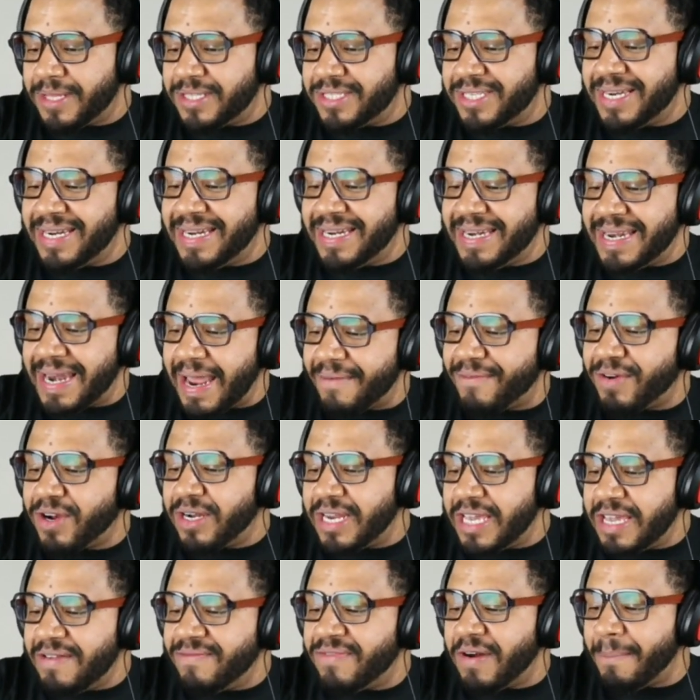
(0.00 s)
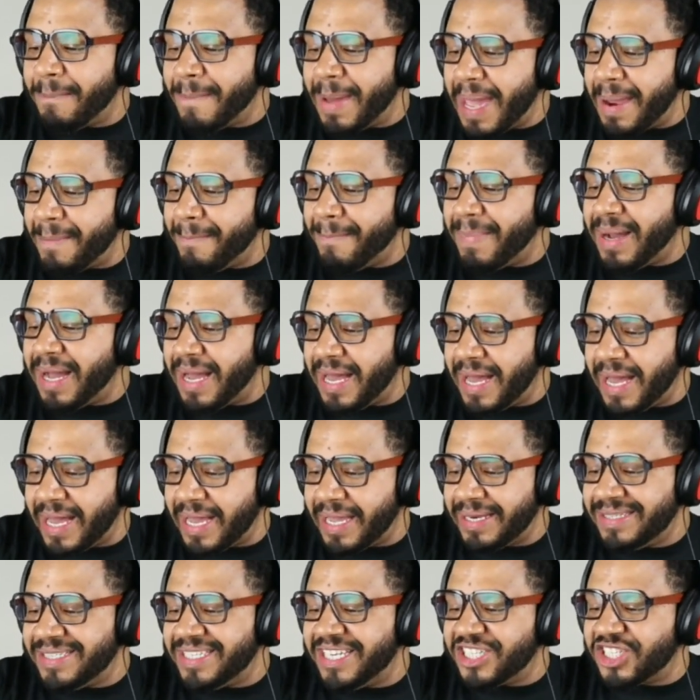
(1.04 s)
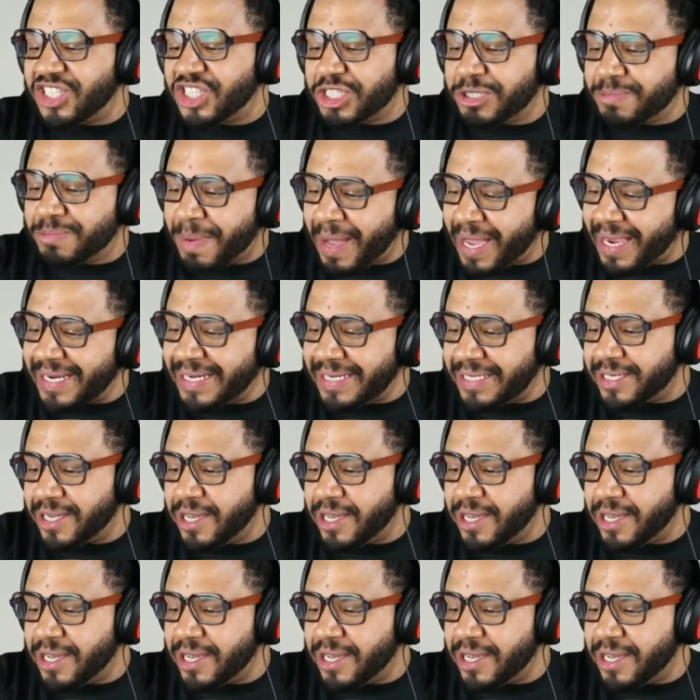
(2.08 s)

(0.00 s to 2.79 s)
to never leave a man behind despite